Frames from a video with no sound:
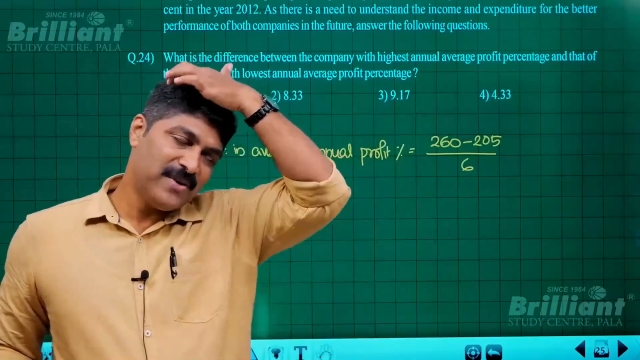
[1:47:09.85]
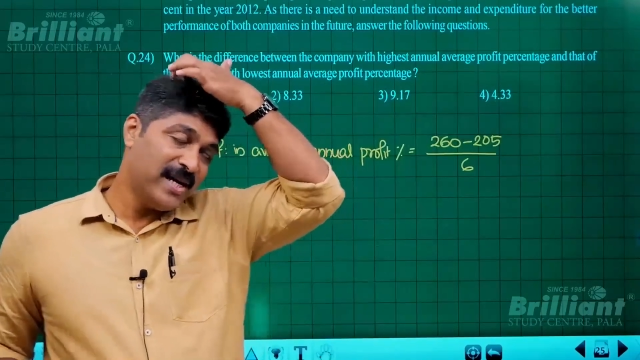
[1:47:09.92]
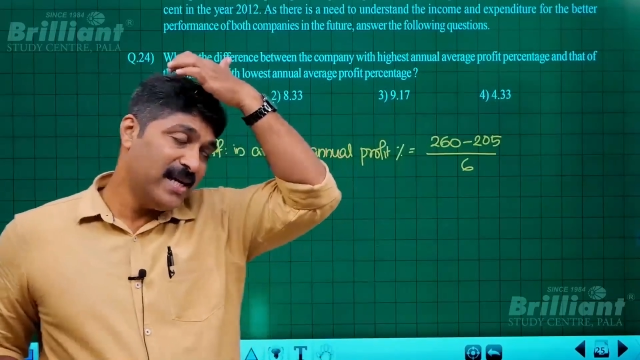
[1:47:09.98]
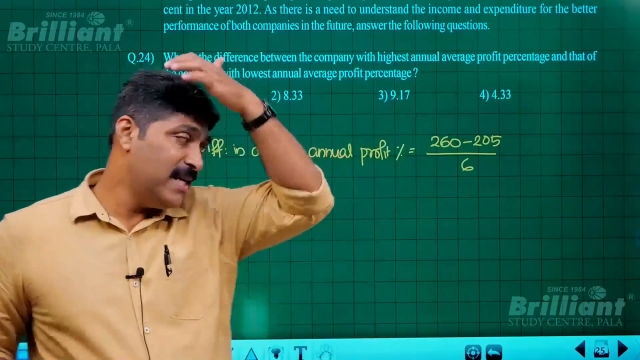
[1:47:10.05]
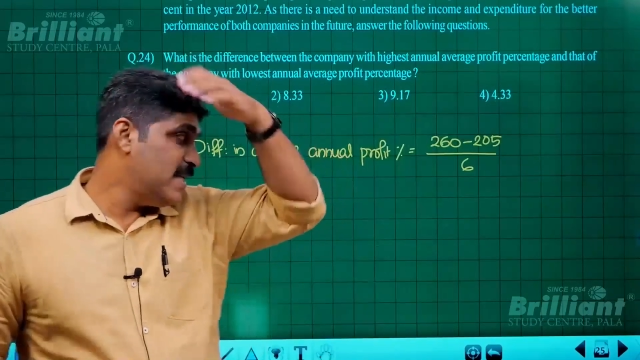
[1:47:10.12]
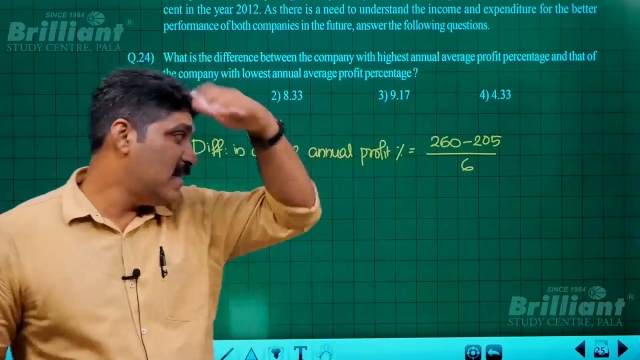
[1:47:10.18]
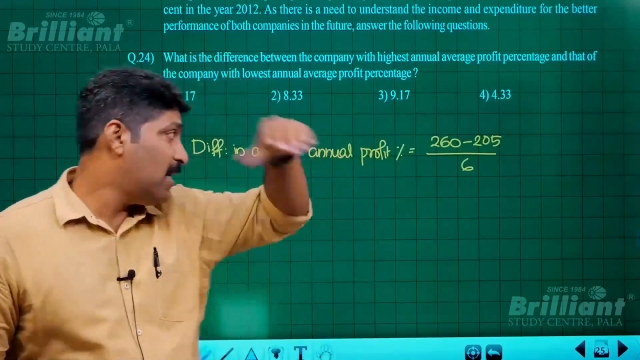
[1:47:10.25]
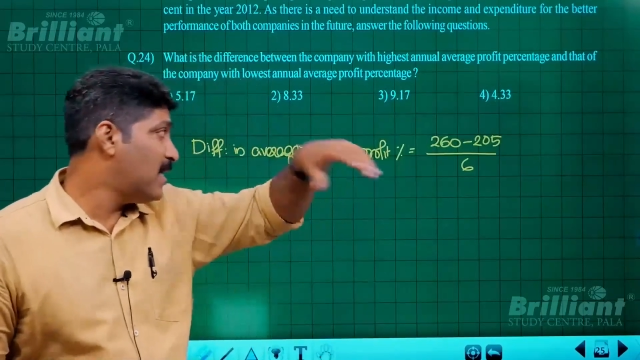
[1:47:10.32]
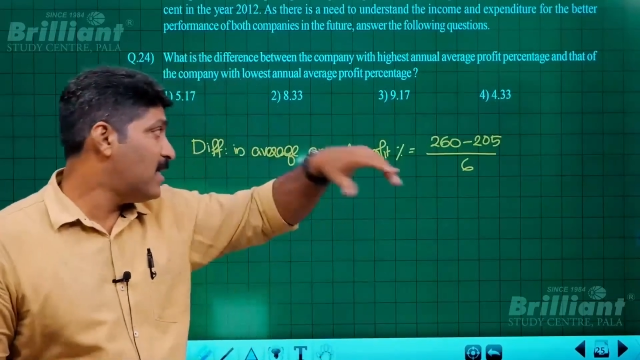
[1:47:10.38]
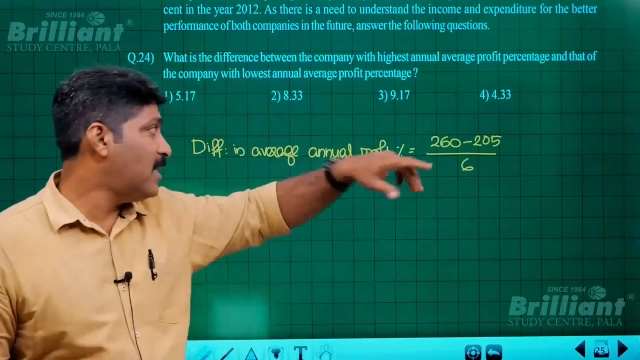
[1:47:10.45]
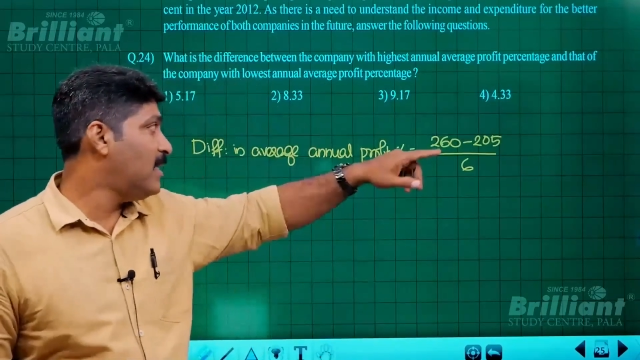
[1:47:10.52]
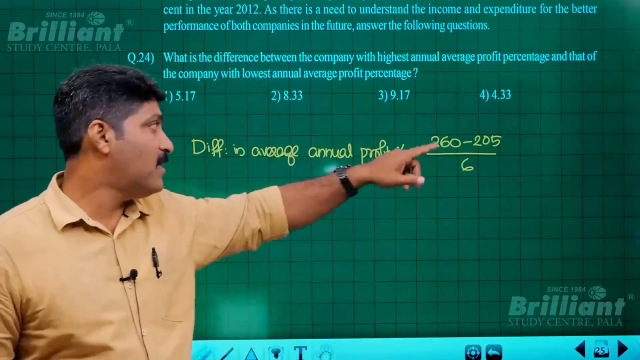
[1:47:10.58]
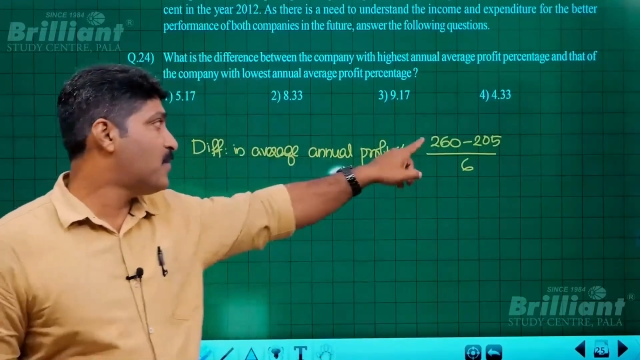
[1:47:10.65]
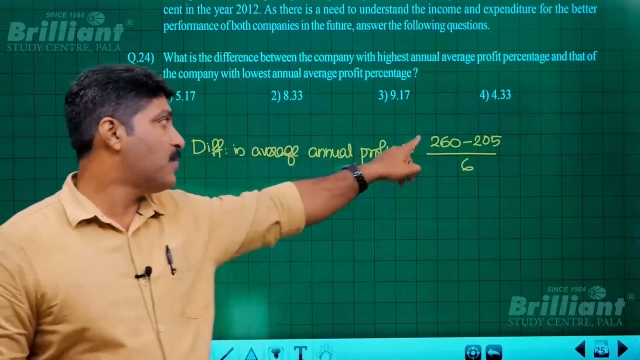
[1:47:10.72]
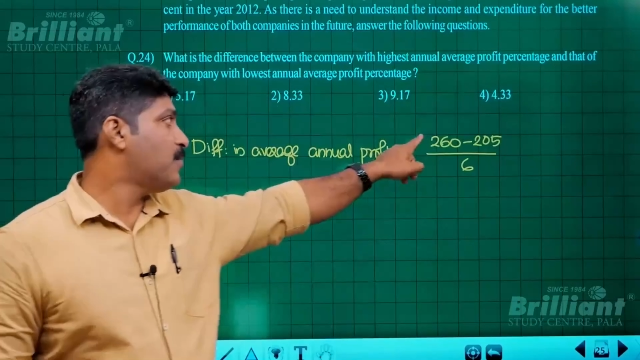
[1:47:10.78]
contingent
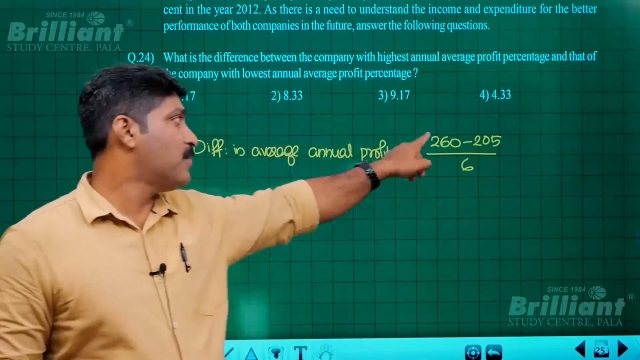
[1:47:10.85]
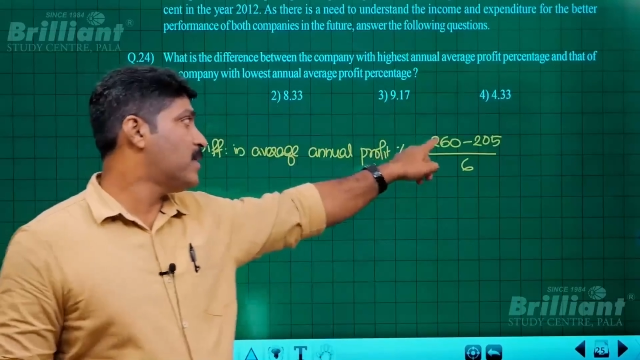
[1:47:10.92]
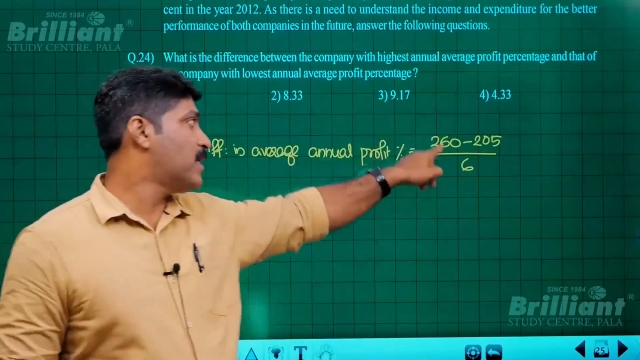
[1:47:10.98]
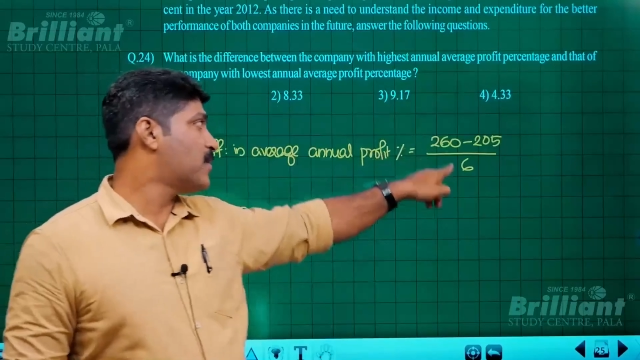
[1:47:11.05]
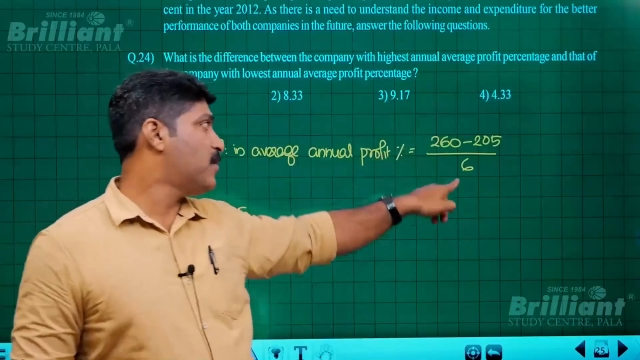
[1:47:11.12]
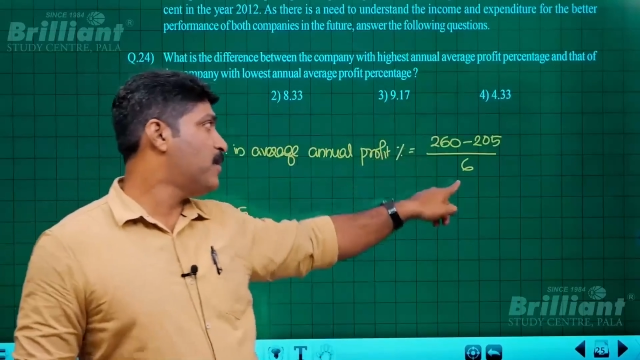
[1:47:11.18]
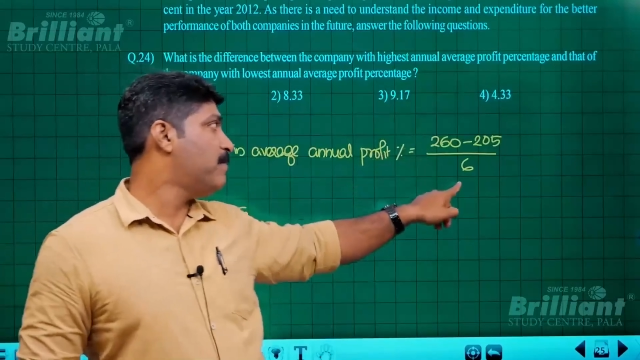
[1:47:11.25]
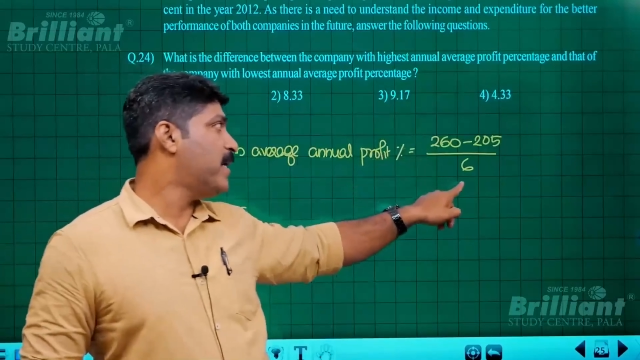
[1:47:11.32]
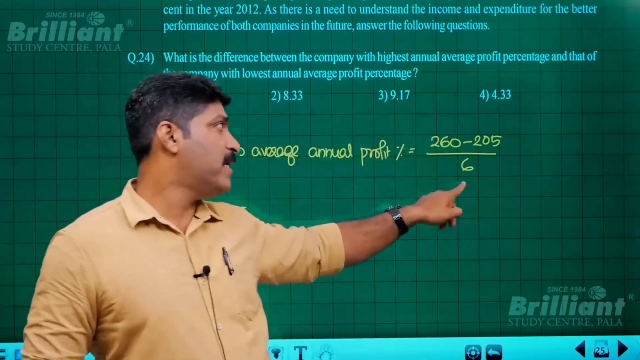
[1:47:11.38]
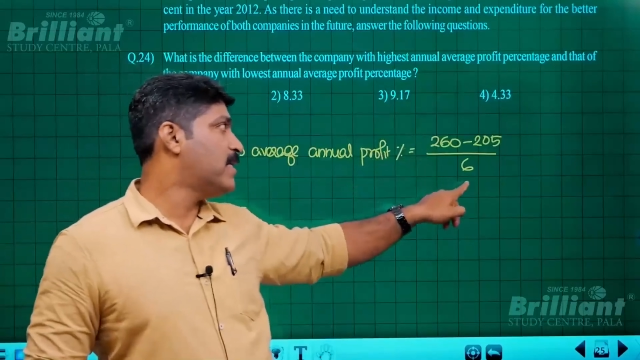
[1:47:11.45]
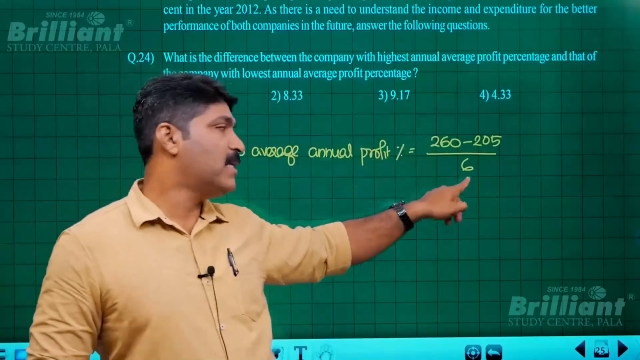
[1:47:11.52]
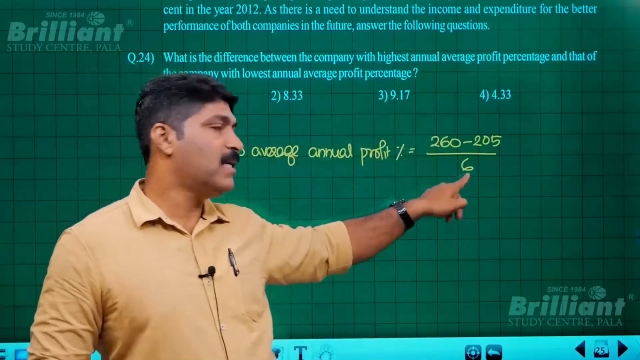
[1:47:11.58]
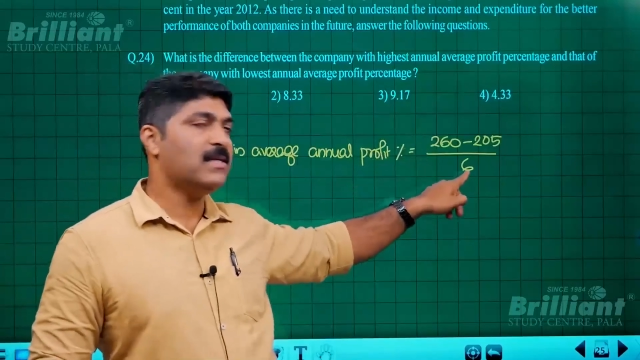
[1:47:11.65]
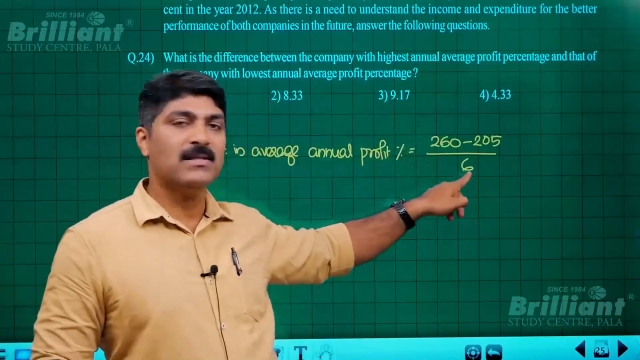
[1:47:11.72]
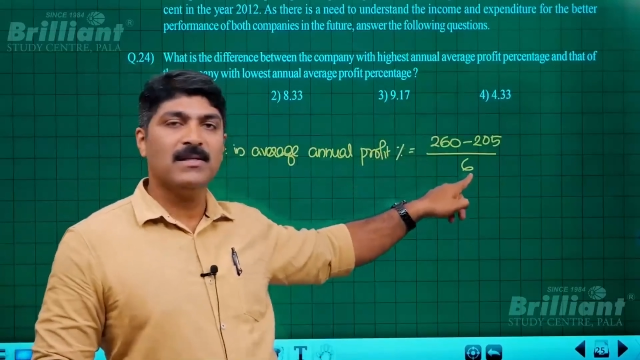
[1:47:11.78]
is 260 by
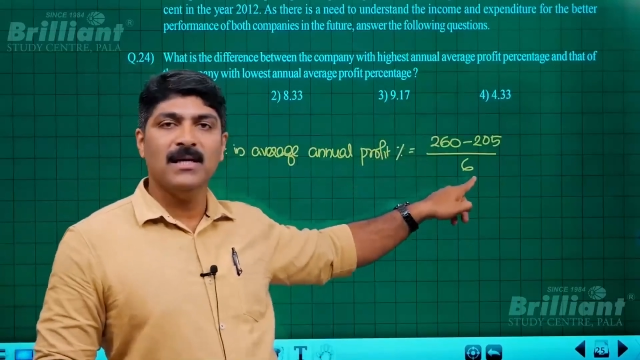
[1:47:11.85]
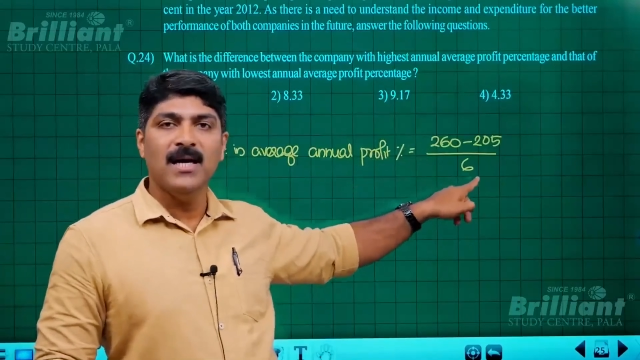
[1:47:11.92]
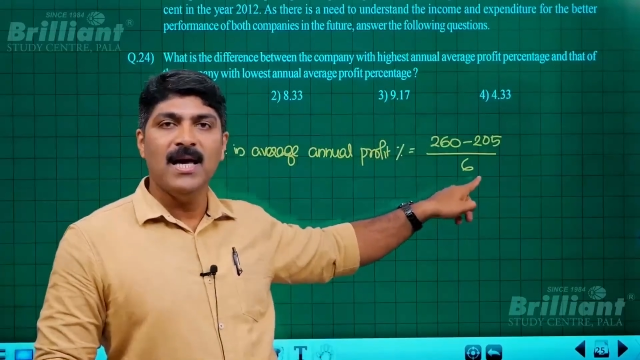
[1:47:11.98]
6